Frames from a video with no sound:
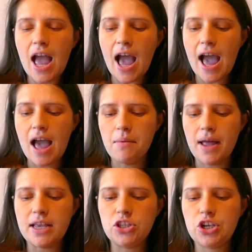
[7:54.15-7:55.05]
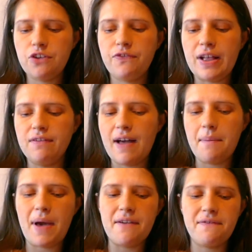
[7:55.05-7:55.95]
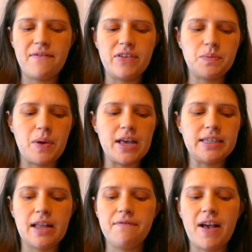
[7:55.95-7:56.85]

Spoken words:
And I do feel that. But I think this person,